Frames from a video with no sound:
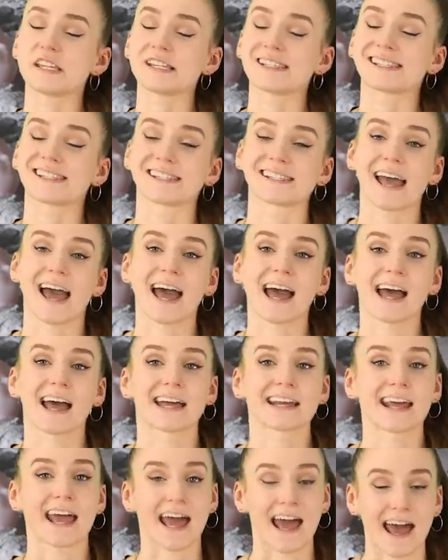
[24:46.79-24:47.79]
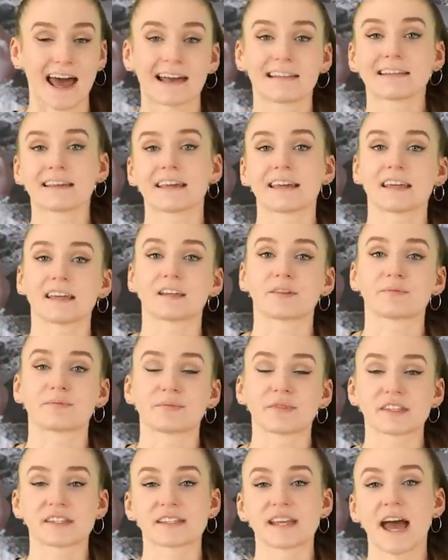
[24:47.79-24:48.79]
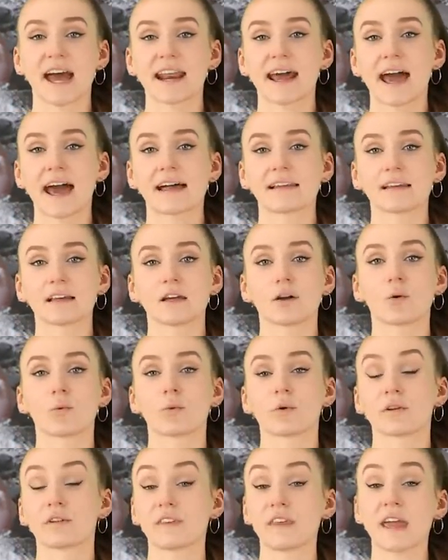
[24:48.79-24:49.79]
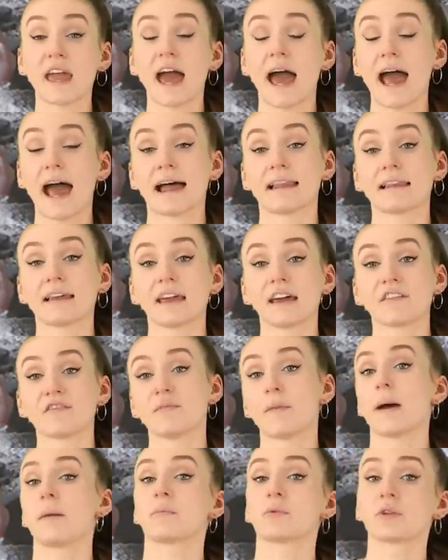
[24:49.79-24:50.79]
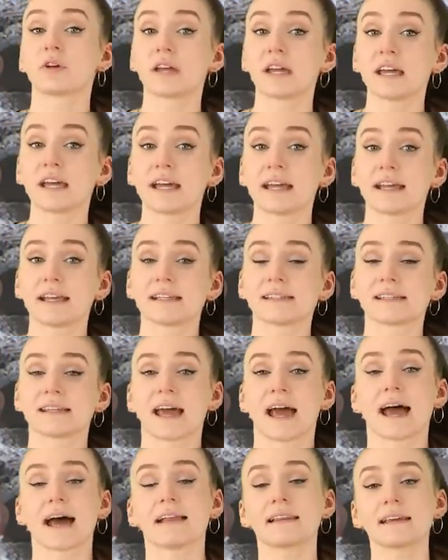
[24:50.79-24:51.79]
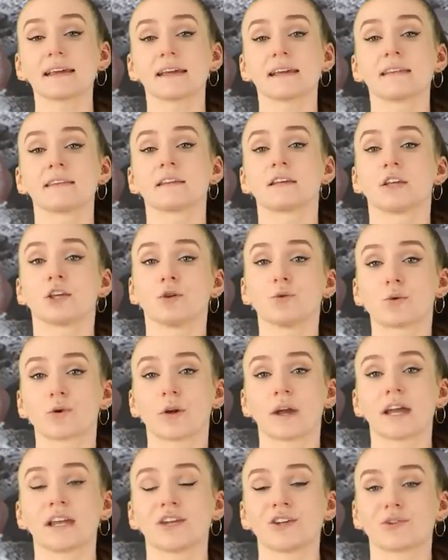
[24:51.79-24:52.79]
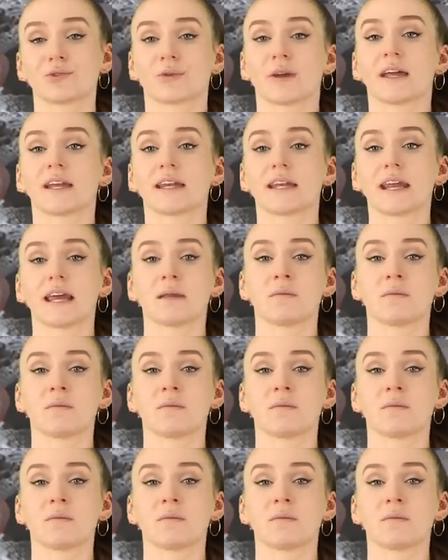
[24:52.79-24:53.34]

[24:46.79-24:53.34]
the Sad Alley. The Sad Alley, or the Alley of Memory, is an alley in the Ukraine created